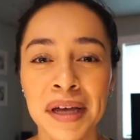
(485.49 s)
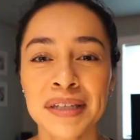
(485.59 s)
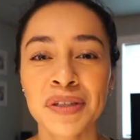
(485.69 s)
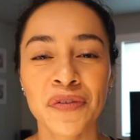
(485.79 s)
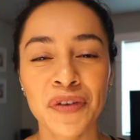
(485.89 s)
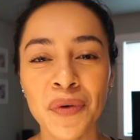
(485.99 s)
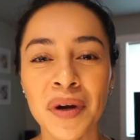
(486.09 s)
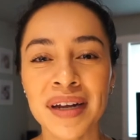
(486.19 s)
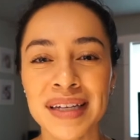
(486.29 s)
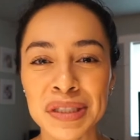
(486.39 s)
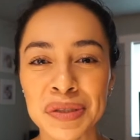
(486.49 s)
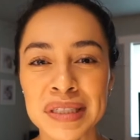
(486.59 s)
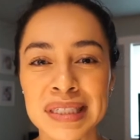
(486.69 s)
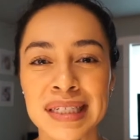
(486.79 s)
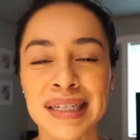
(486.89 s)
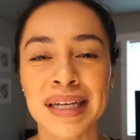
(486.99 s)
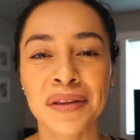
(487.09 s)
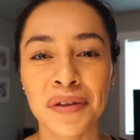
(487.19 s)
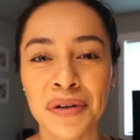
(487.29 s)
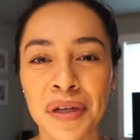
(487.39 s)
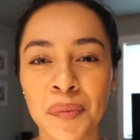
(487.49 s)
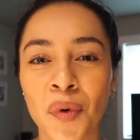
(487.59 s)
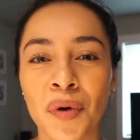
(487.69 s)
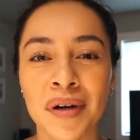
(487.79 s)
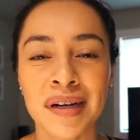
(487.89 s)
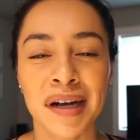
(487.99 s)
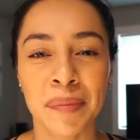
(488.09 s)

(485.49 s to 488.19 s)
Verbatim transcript: So if you are interested in learning more